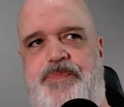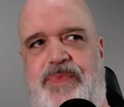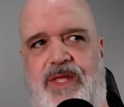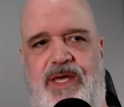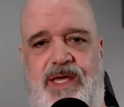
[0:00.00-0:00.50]

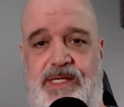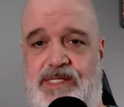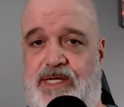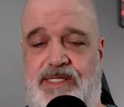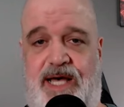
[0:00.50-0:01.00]
He
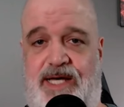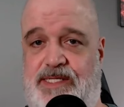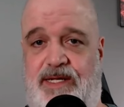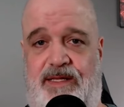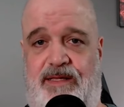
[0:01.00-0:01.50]
starts
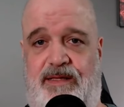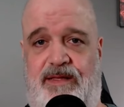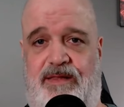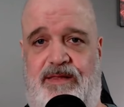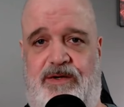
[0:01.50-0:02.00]
asking
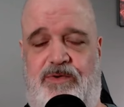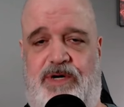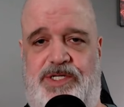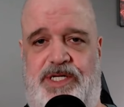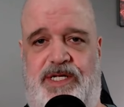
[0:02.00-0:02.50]
the
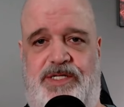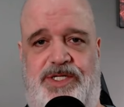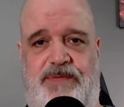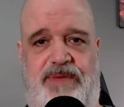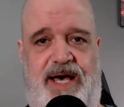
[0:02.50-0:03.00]
question and
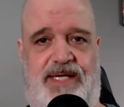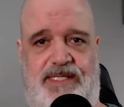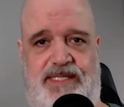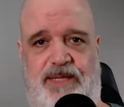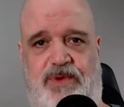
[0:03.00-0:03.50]
she
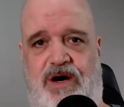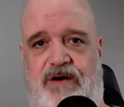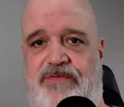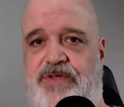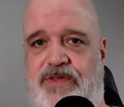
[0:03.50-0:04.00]
passes him
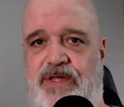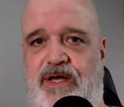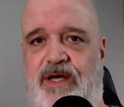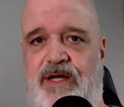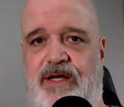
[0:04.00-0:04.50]
off to the
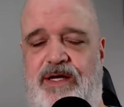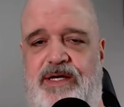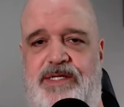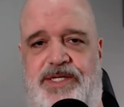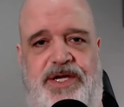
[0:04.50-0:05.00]

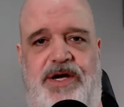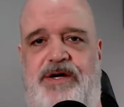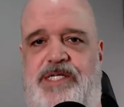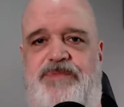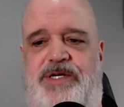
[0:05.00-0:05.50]
security
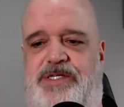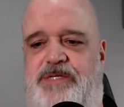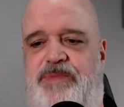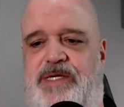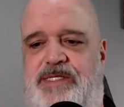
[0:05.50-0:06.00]
specialist
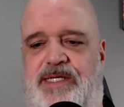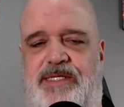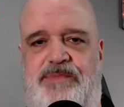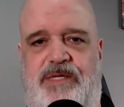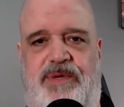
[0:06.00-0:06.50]
because that
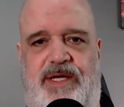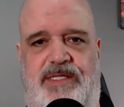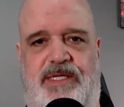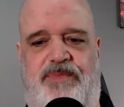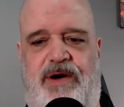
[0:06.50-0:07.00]
seems to be his
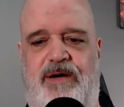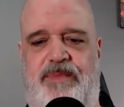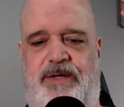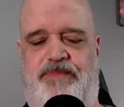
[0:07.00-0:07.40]
department.